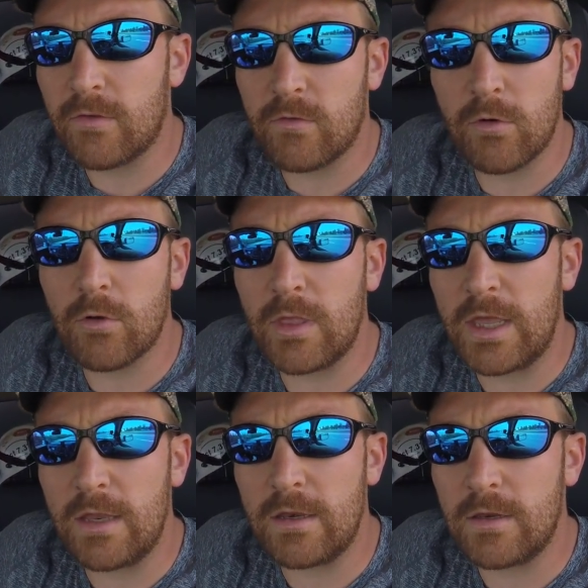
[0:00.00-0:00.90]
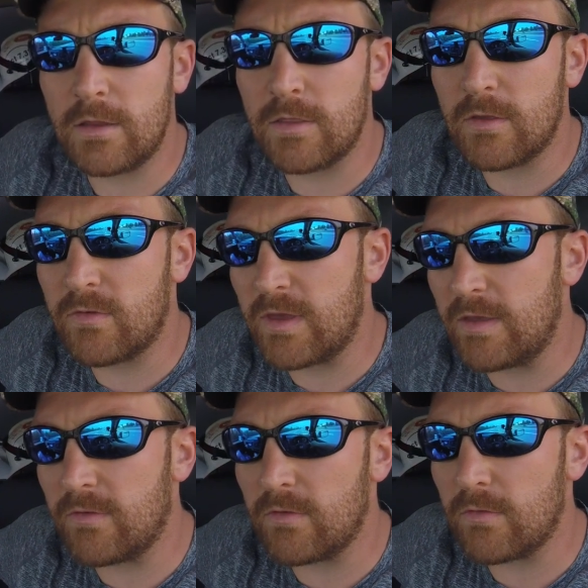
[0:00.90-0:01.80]
It's early in the
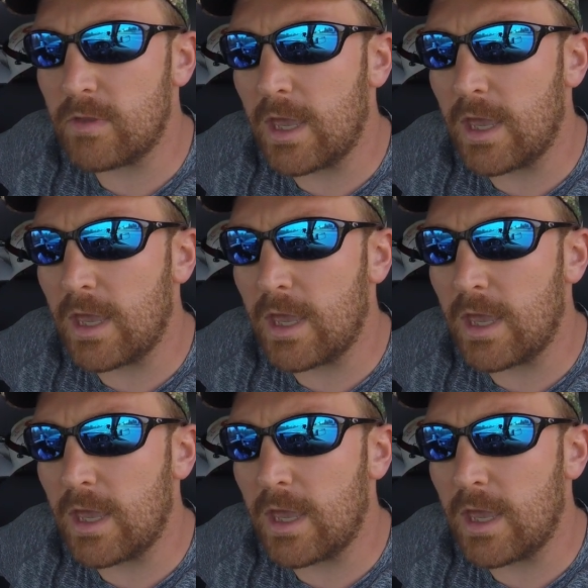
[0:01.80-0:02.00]
season